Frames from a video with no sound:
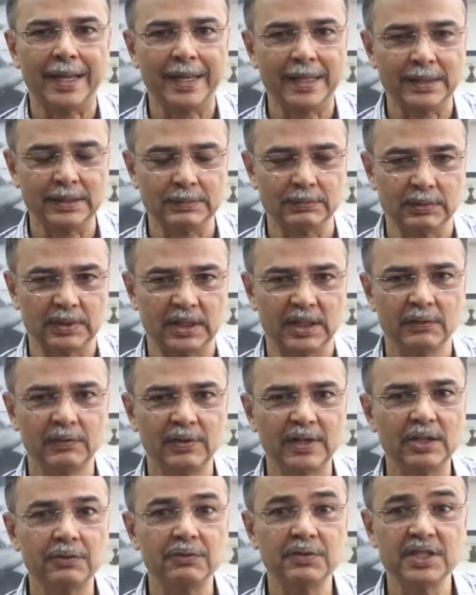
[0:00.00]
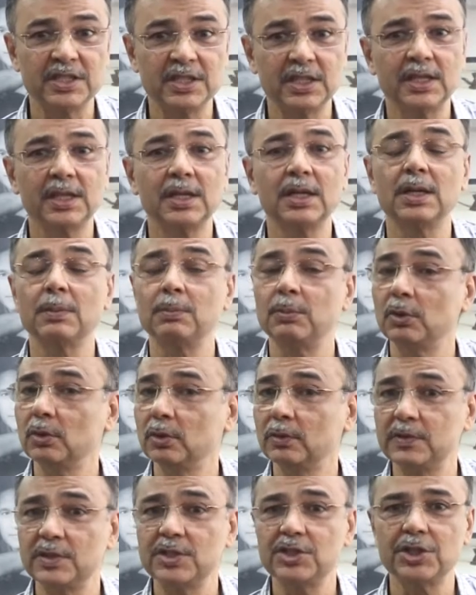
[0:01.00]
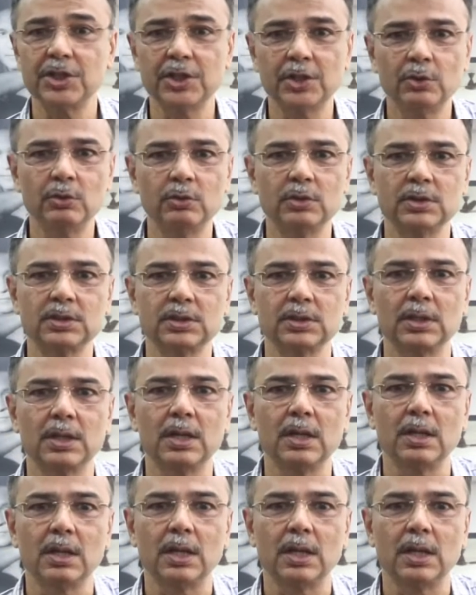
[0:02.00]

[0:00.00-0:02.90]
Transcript: I in fact visited a couple of institutes.